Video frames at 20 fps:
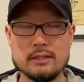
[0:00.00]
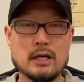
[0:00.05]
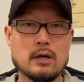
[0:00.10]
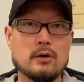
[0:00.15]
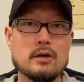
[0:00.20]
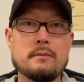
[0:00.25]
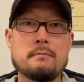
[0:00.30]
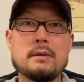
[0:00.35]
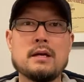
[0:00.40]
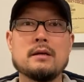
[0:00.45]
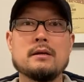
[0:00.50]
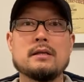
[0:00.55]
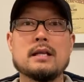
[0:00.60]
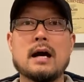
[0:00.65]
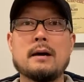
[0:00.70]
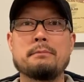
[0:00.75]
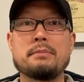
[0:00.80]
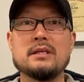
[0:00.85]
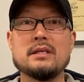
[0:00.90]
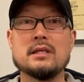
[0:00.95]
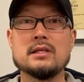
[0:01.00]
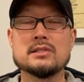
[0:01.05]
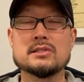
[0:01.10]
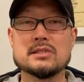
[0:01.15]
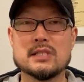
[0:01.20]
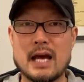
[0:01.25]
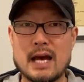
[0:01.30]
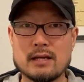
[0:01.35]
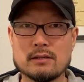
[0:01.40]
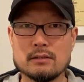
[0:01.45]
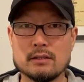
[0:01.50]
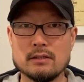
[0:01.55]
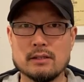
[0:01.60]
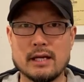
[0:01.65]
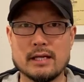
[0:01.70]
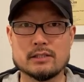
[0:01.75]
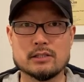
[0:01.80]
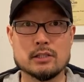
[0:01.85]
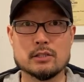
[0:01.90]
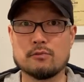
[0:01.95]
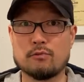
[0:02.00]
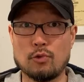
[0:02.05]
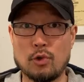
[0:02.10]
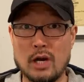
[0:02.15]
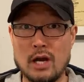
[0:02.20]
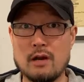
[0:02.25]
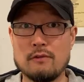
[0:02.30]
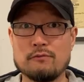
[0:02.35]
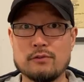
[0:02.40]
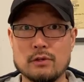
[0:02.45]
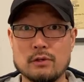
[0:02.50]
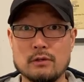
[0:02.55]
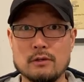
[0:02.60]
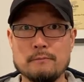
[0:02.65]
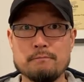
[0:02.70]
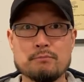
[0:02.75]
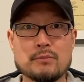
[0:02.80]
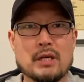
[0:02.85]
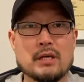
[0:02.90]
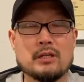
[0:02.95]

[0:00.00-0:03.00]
Now, it may not be exactly like this forever,